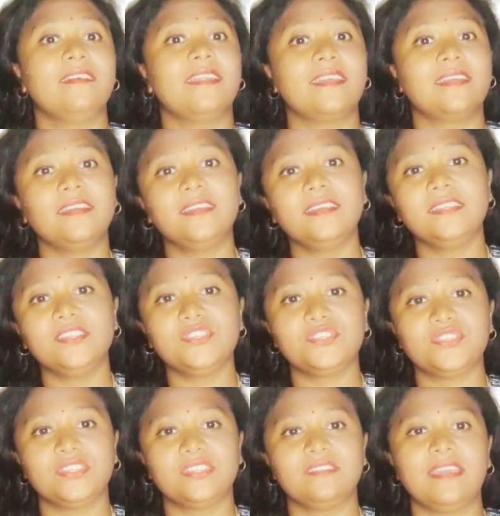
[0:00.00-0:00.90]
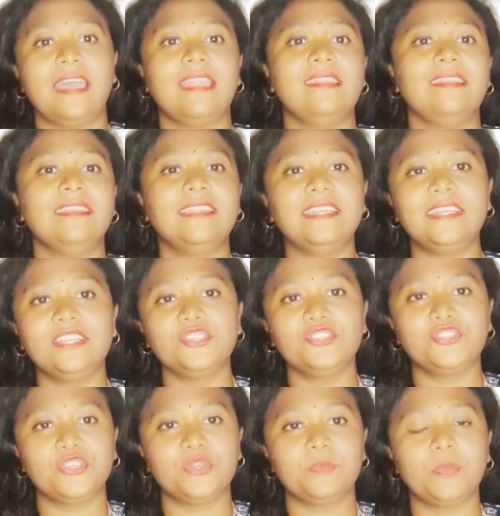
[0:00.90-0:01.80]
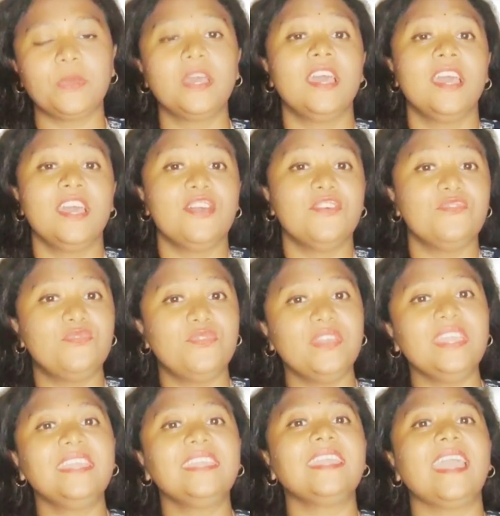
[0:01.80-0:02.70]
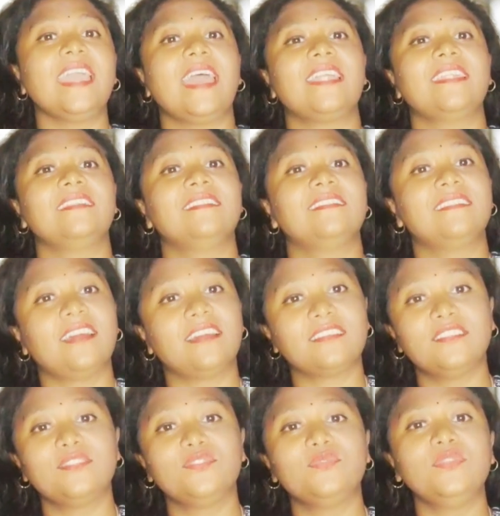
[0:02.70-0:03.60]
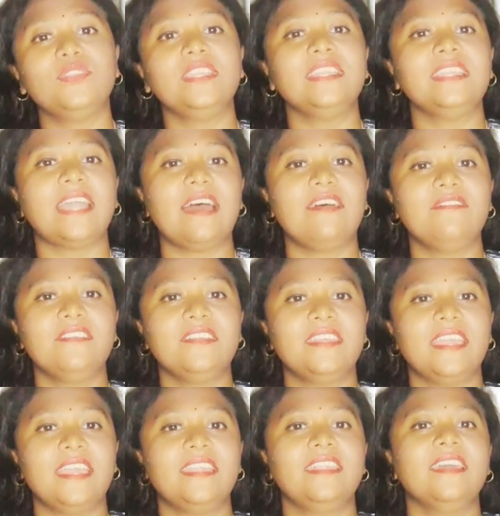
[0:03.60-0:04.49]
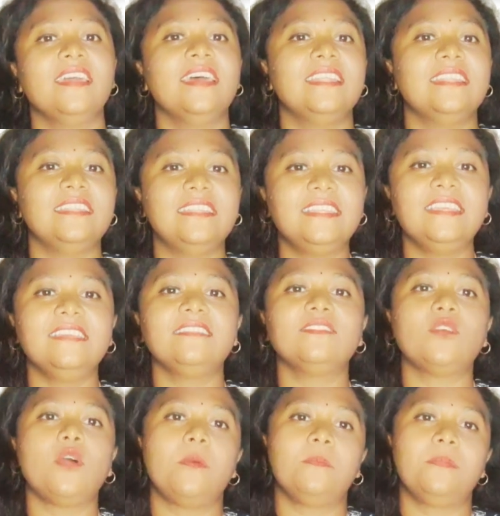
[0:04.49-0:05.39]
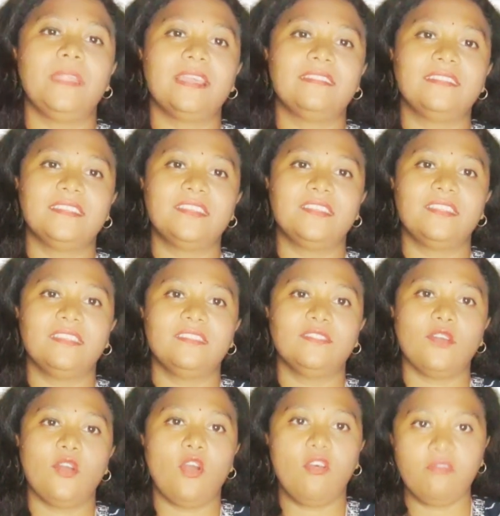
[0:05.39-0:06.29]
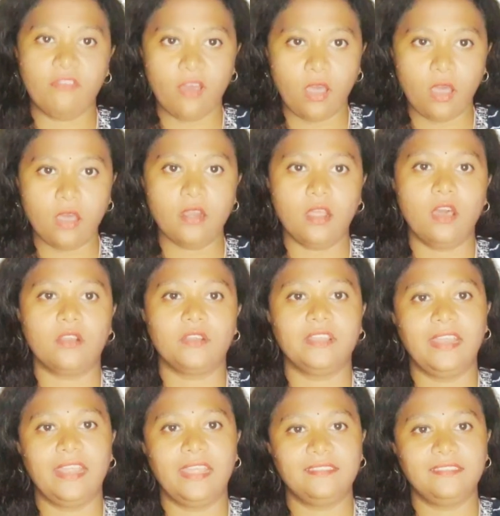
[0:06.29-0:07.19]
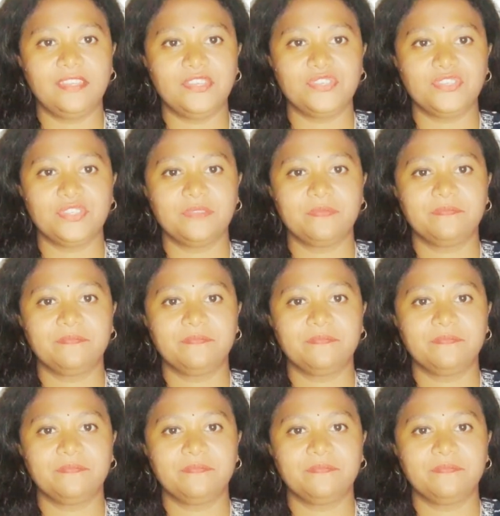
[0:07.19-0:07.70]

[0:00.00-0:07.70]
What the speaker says: recognition, and leadership, we can successfully navigate these complexities of our organization